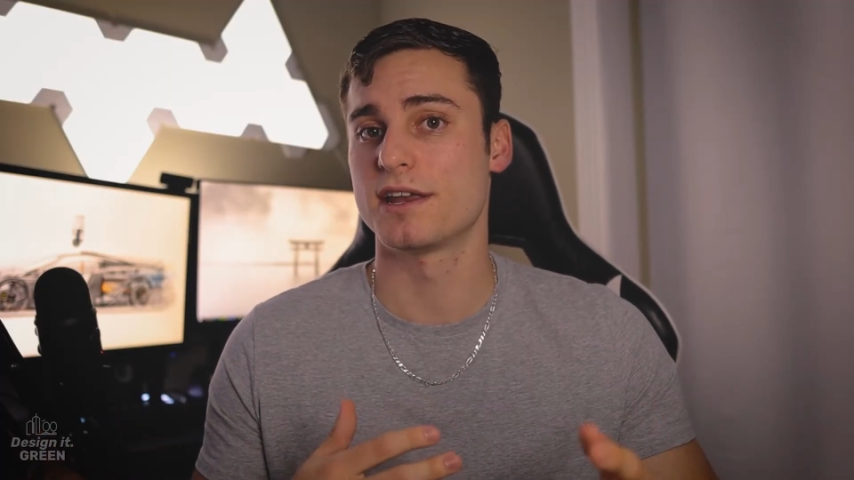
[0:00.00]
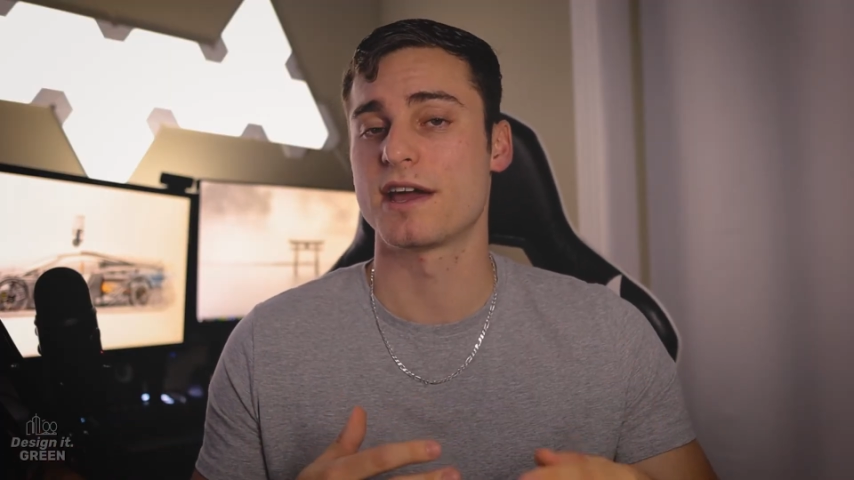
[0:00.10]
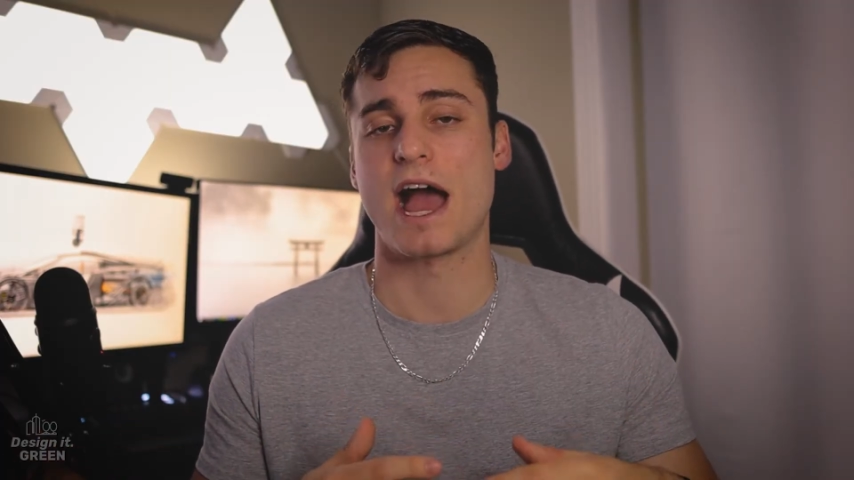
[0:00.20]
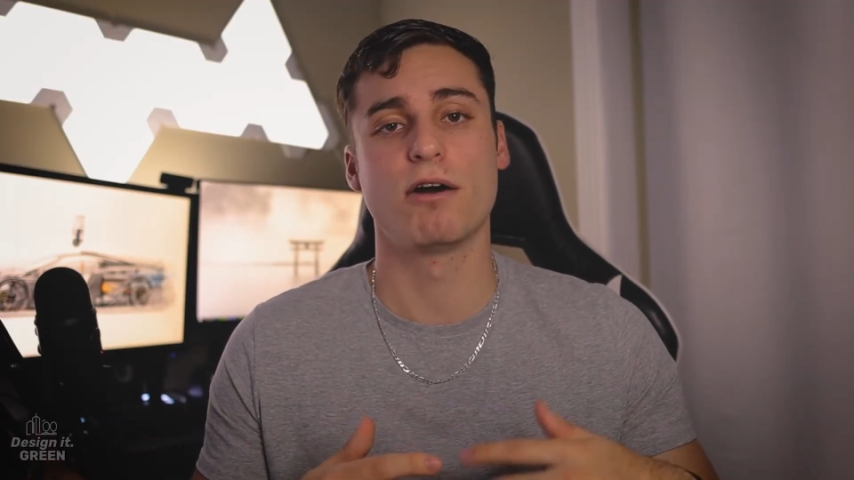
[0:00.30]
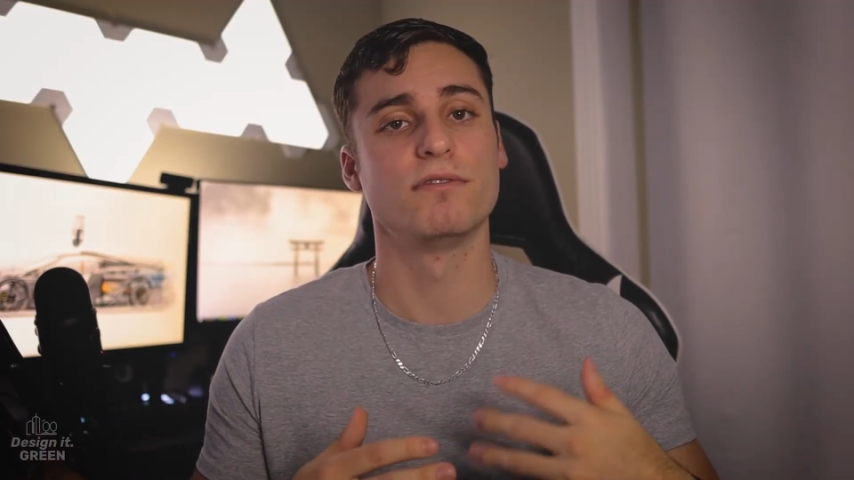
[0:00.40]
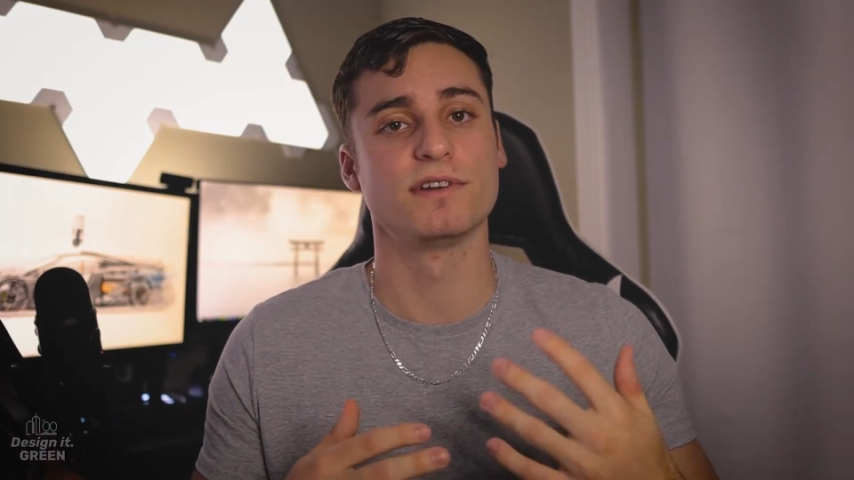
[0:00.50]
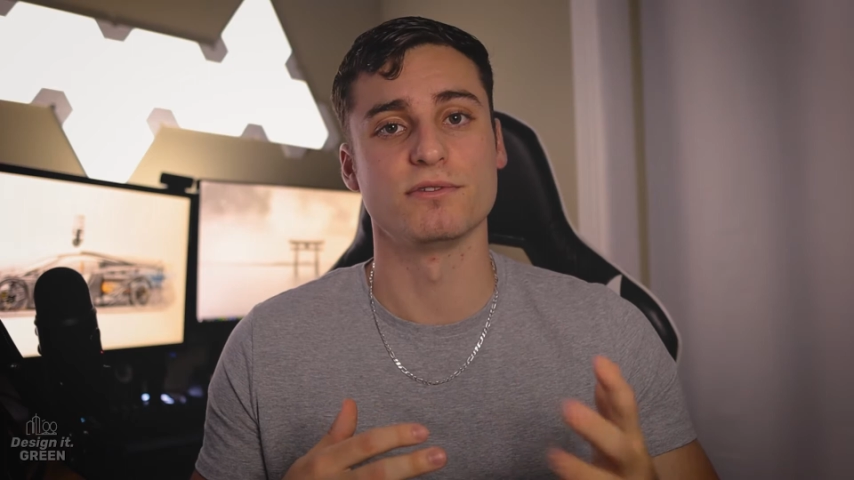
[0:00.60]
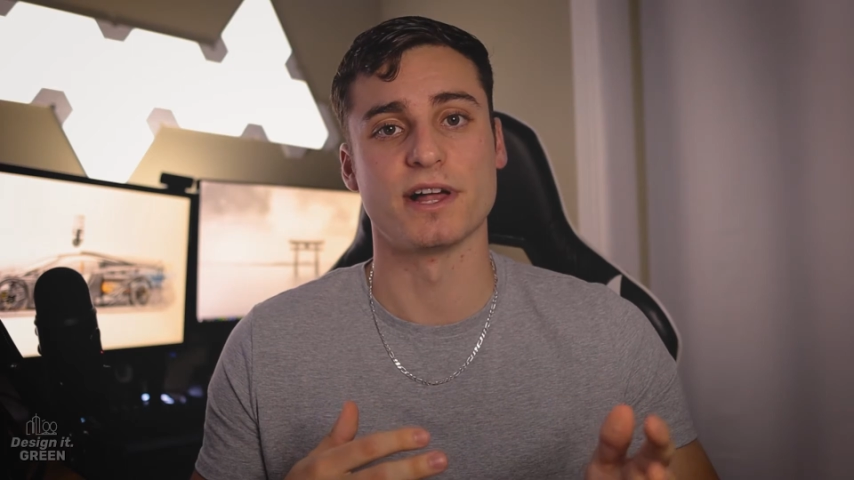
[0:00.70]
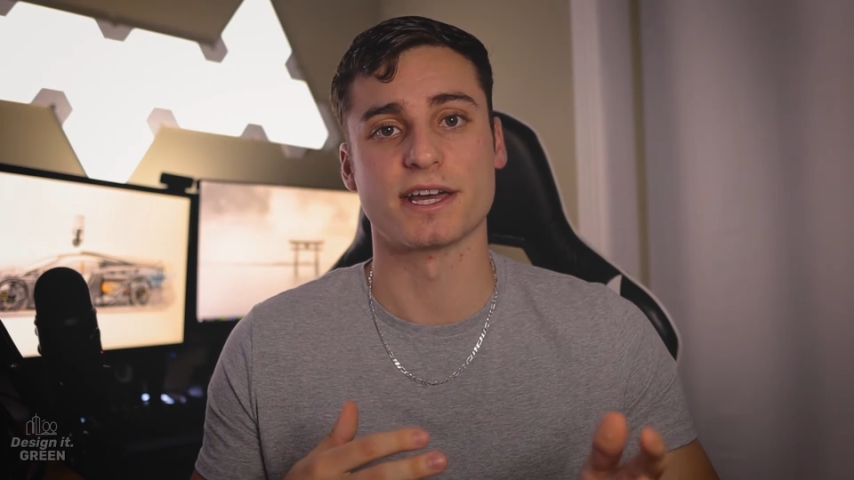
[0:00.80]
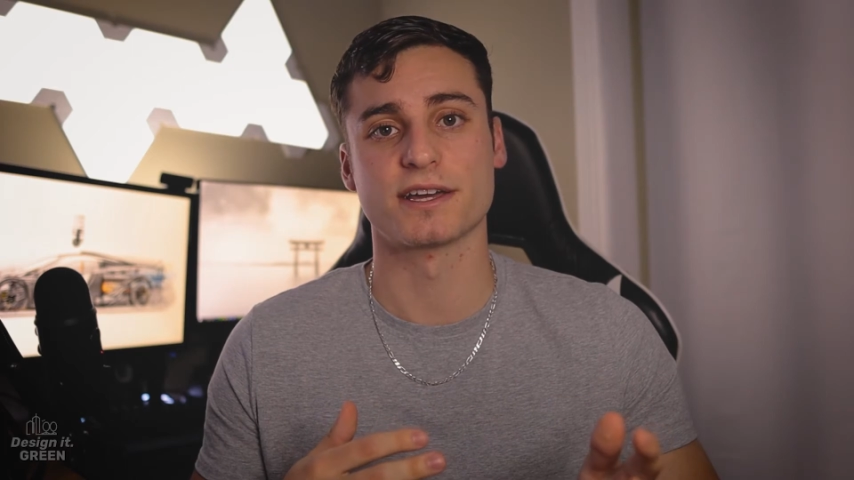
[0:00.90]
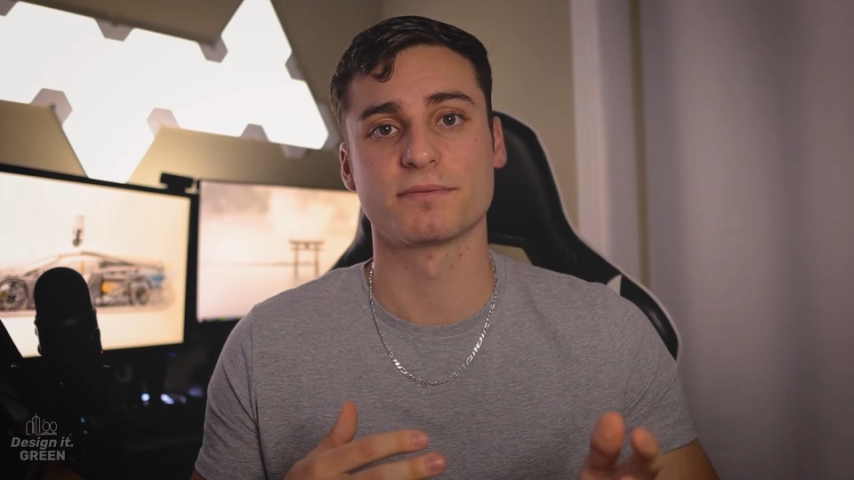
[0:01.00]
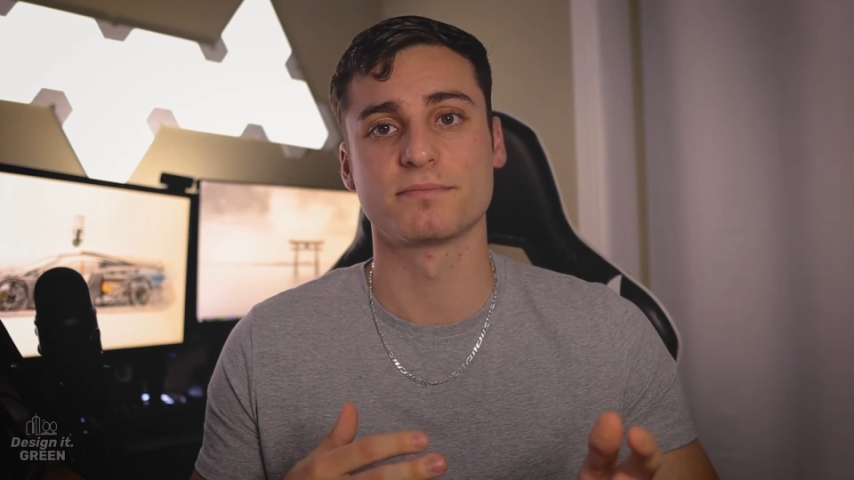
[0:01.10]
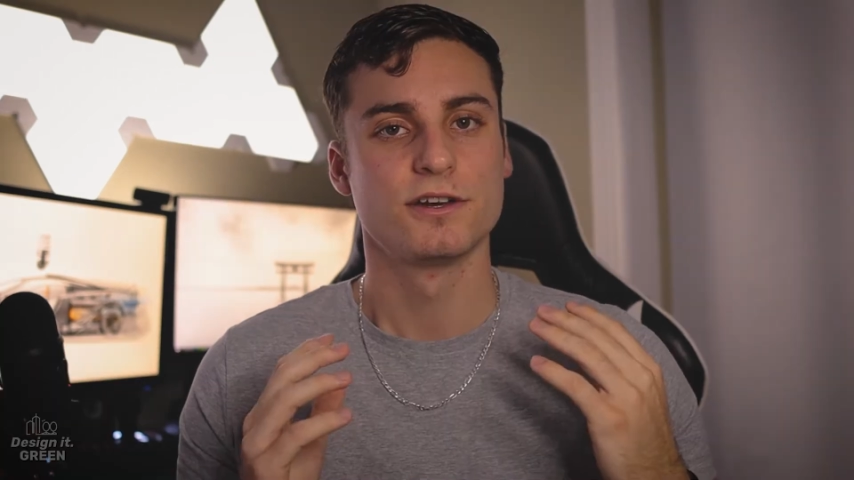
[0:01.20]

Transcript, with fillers: it however you like.